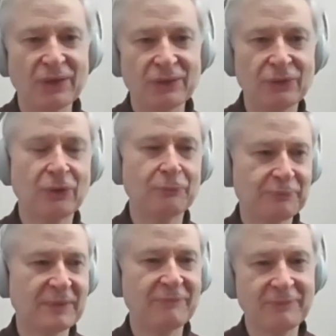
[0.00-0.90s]
you know,
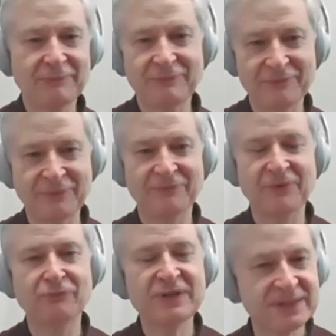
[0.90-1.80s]

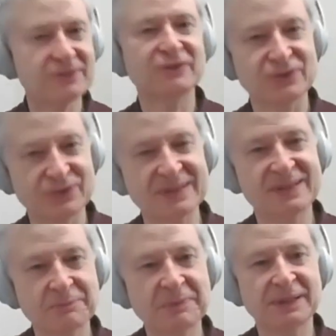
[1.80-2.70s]
for researchers, this
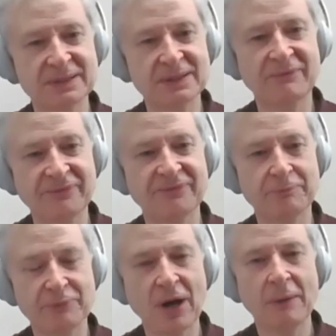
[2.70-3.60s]
has been a tough
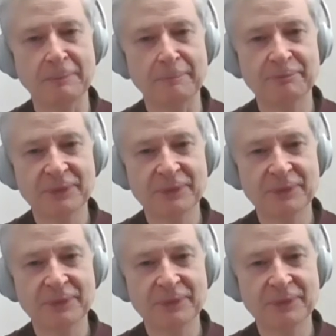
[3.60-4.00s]
problem.